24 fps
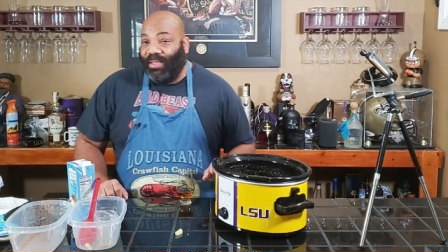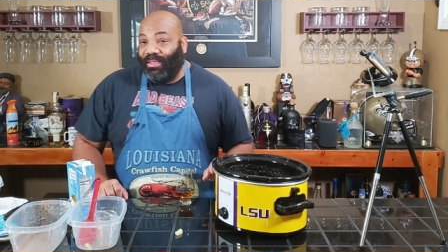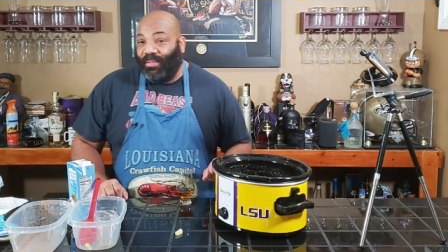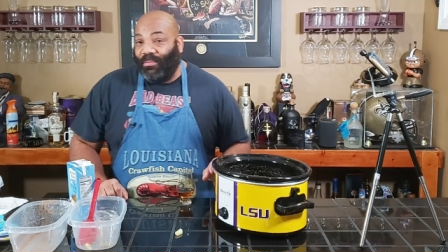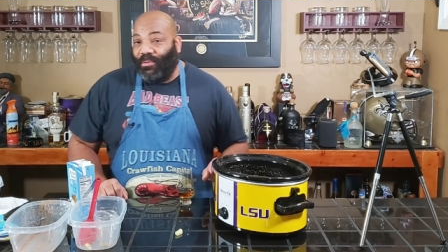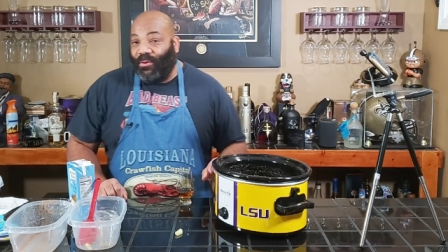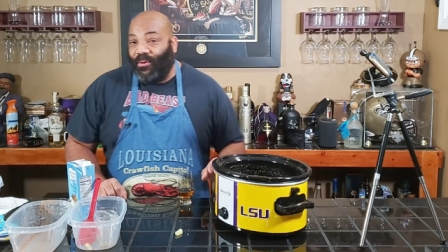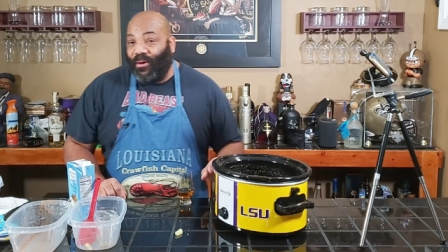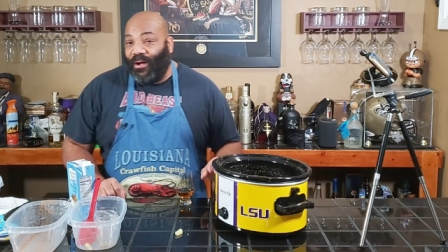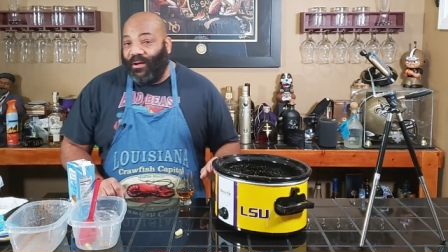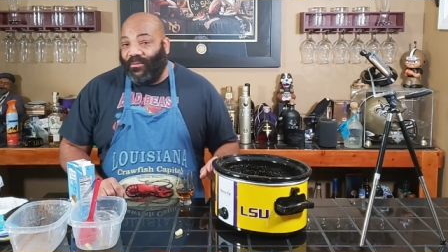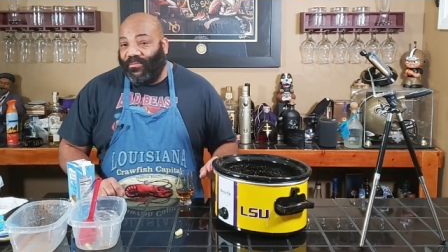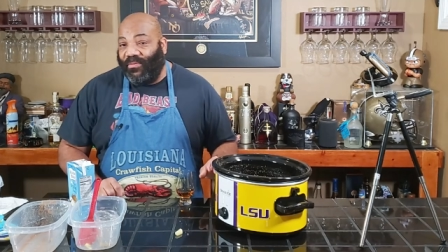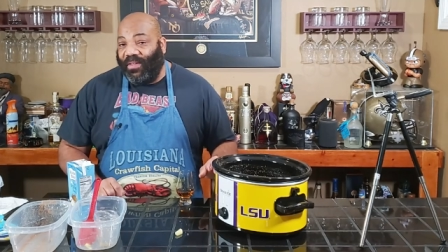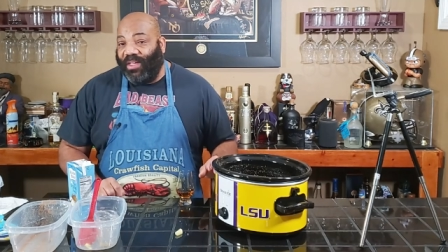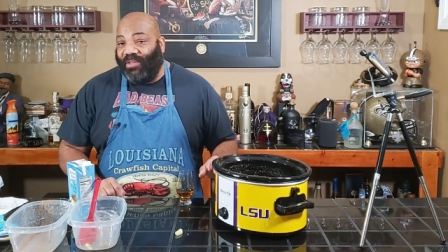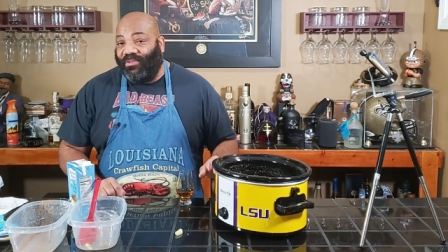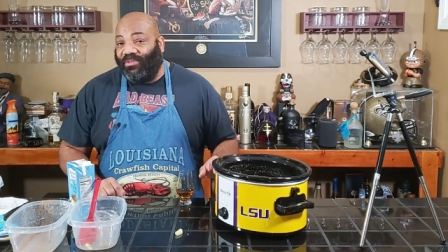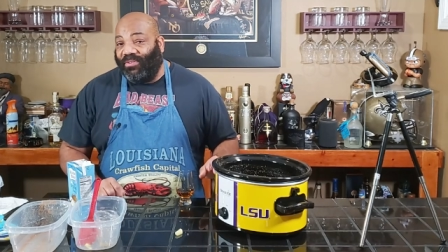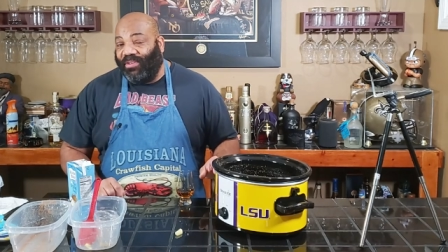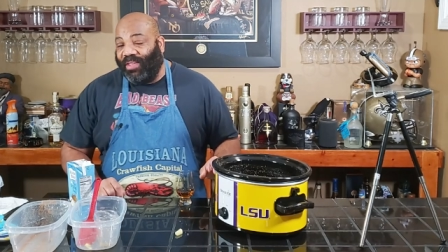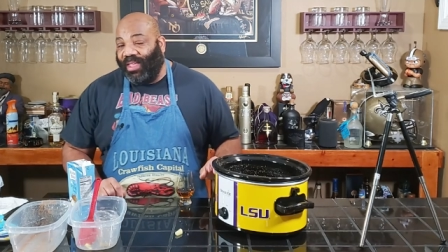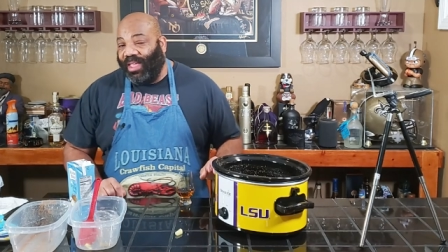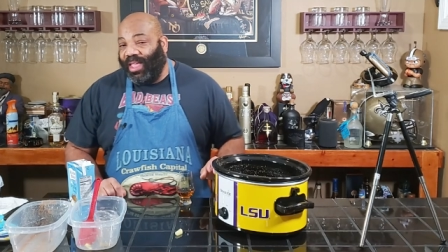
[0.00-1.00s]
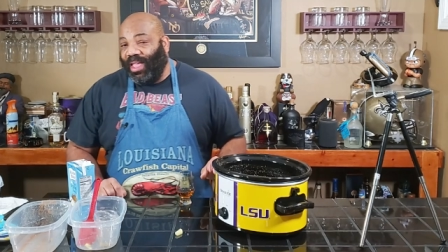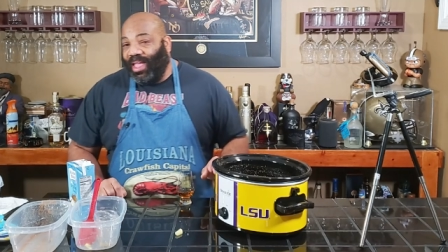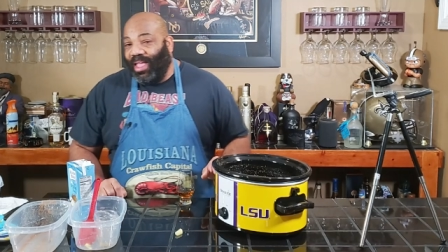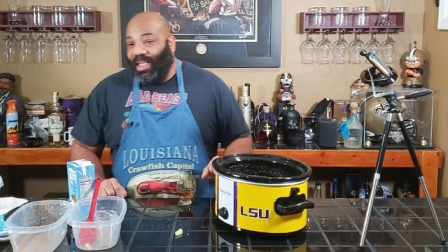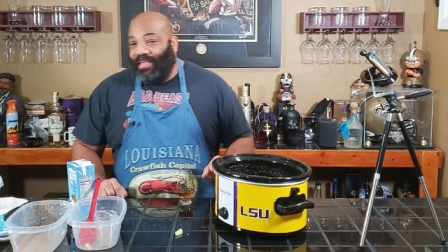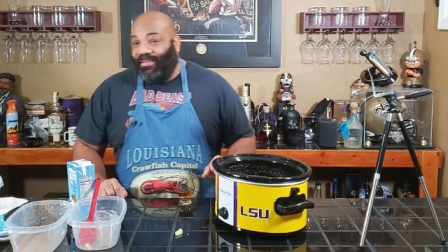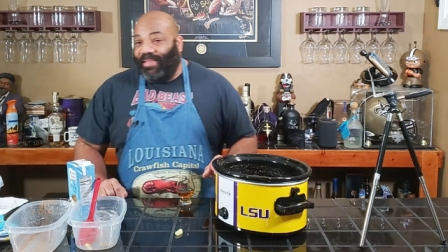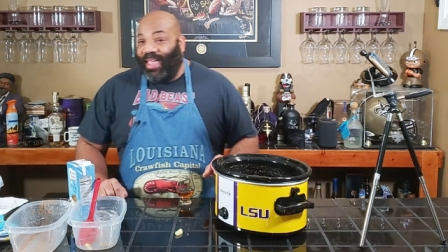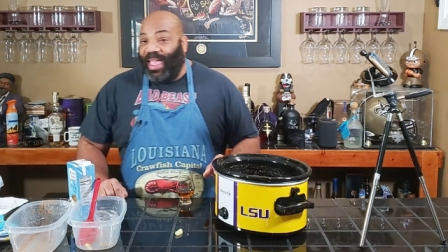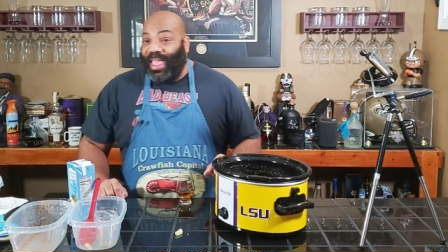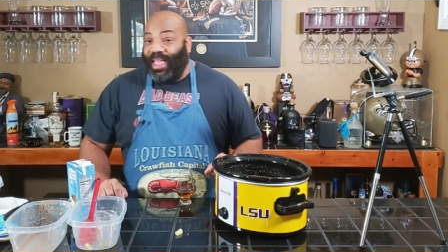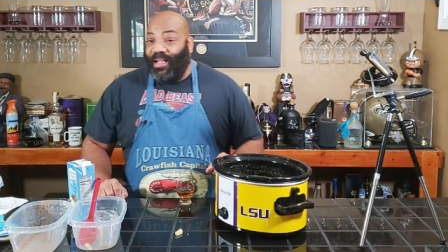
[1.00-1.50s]
some crawfish
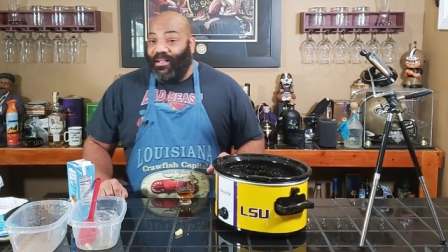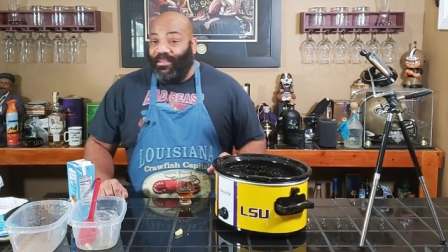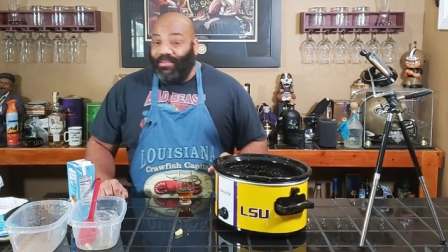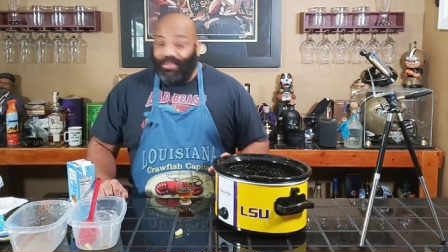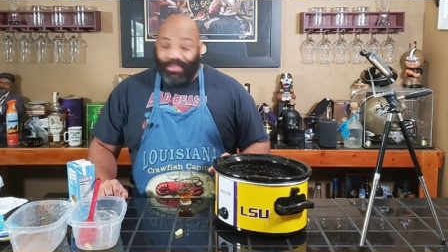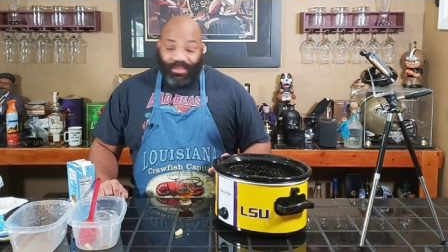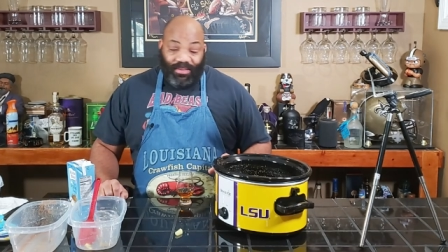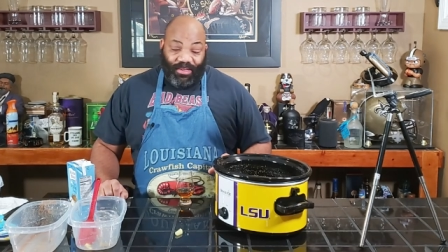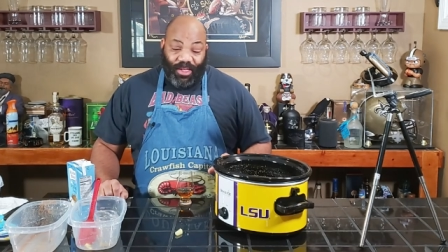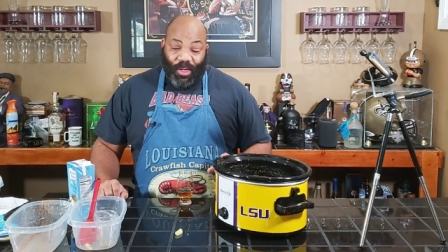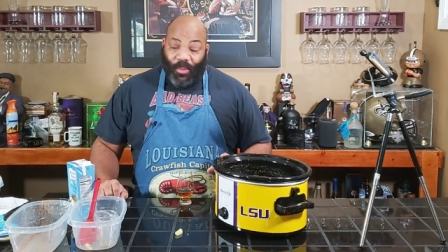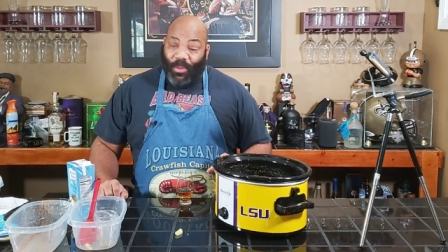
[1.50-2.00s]
tails.